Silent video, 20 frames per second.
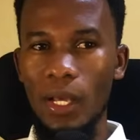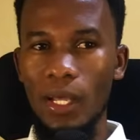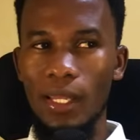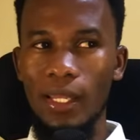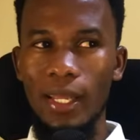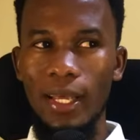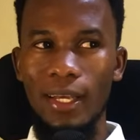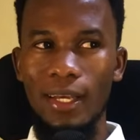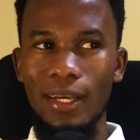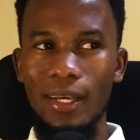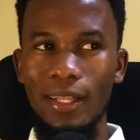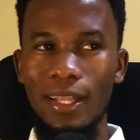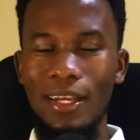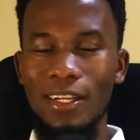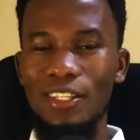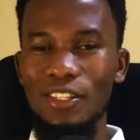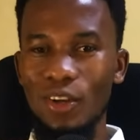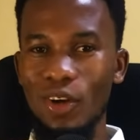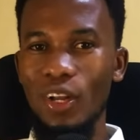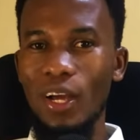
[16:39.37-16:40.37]
Like, that
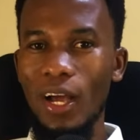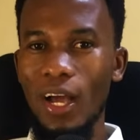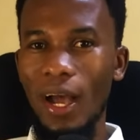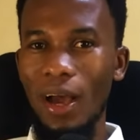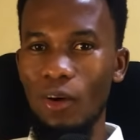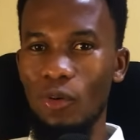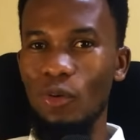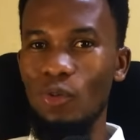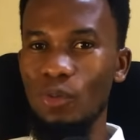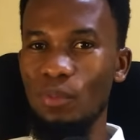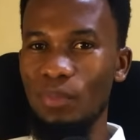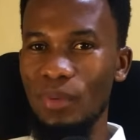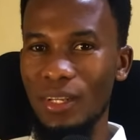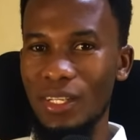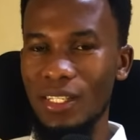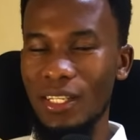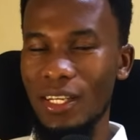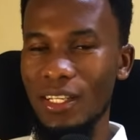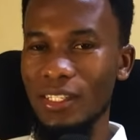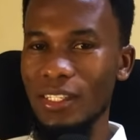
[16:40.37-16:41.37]
is not a good
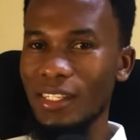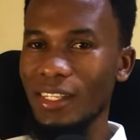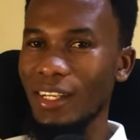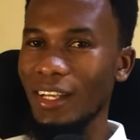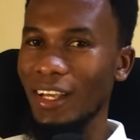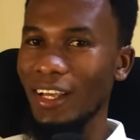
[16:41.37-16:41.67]
business,